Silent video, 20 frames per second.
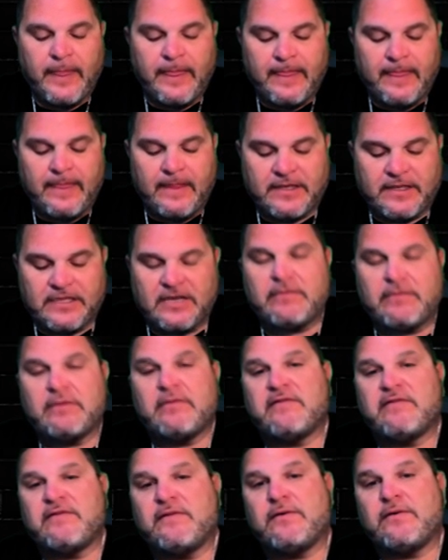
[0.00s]
the summer
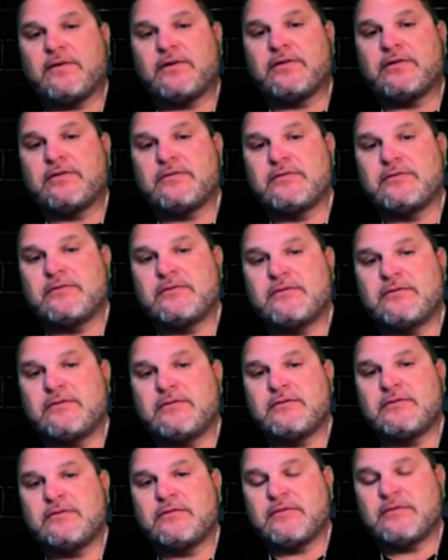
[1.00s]
before,
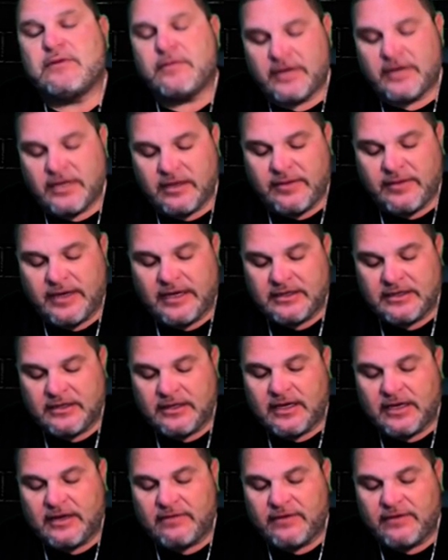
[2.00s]
I'm gonna get back to
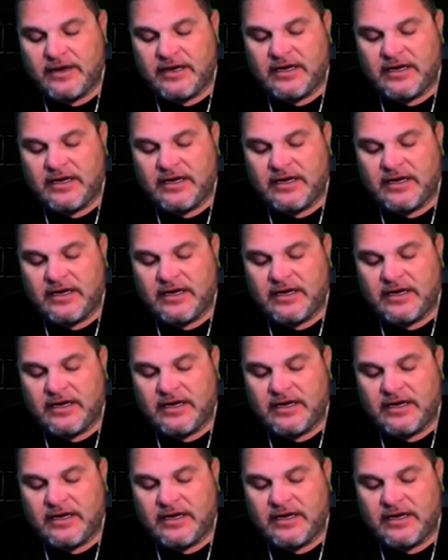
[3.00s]
that right